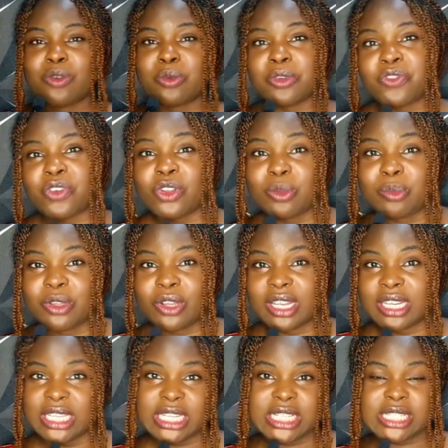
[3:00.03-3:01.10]
you've been following me
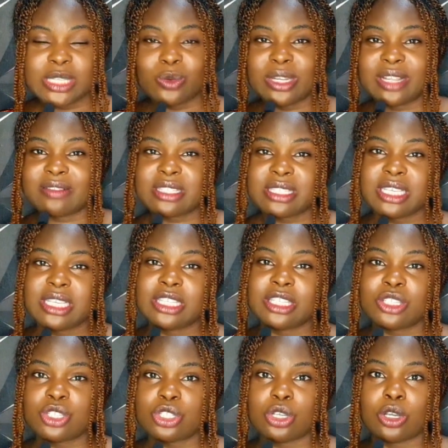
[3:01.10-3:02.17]
on LinkedIn, you would have seen
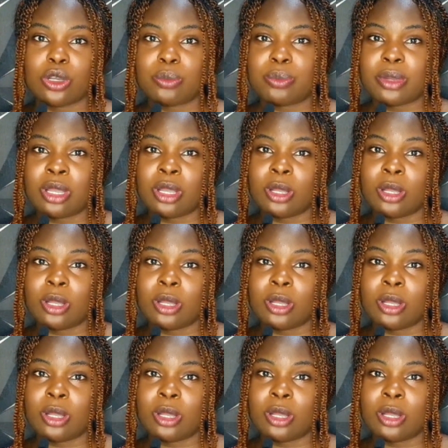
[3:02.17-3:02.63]
the job